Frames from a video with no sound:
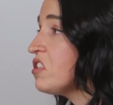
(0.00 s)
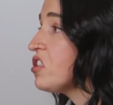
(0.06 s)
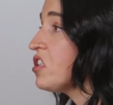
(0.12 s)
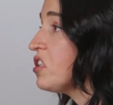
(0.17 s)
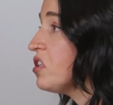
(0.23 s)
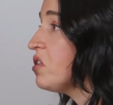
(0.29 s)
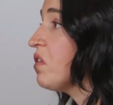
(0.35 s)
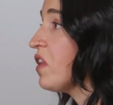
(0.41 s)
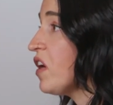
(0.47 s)

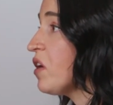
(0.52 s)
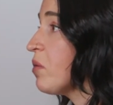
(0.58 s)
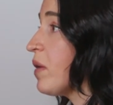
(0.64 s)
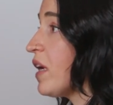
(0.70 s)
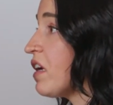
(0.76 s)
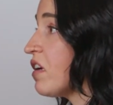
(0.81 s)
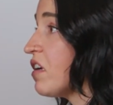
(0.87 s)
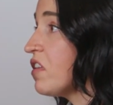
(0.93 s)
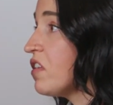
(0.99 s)
should do
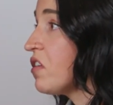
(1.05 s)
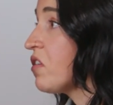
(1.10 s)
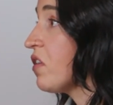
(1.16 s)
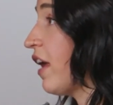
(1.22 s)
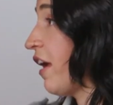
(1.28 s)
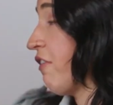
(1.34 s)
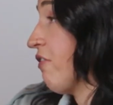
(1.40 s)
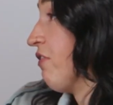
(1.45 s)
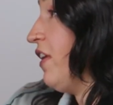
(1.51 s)
therapy in their
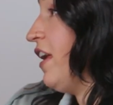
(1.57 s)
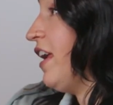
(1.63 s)
life.